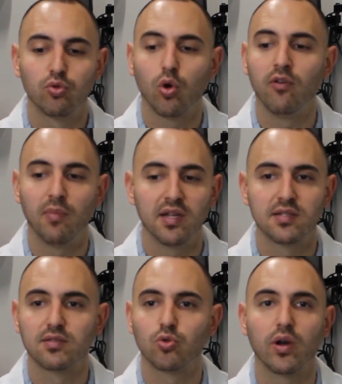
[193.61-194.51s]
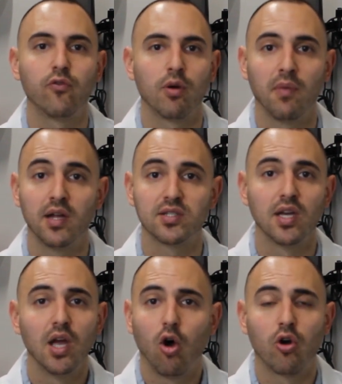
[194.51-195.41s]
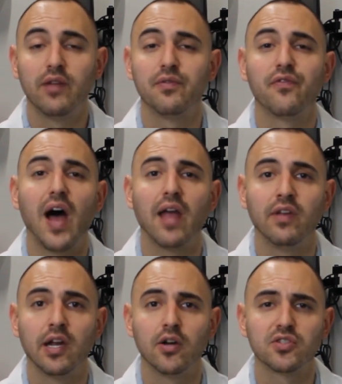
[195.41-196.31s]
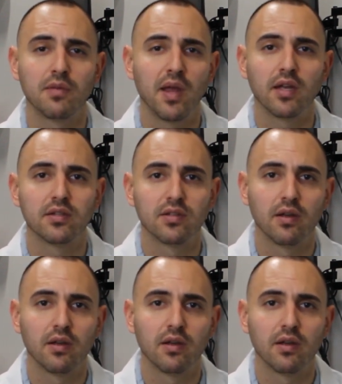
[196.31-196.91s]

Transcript: 12 months, 24 months, or even 5 years to make it